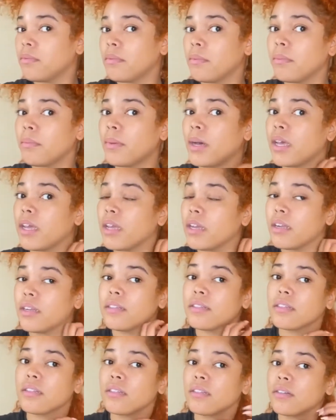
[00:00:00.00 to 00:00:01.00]
My hair is a
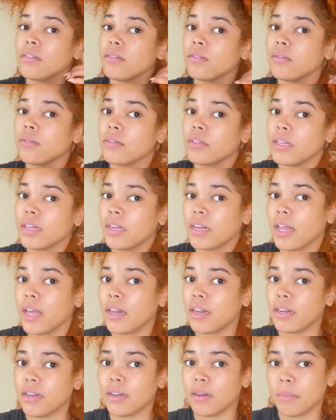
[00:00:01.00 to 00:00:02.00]
little matted
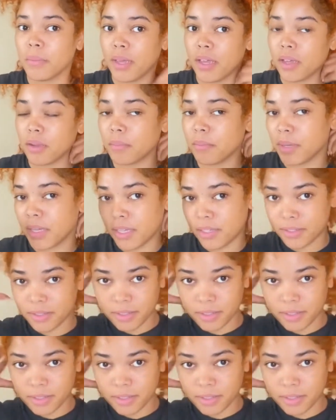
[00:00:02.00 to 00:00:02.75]
in the back, but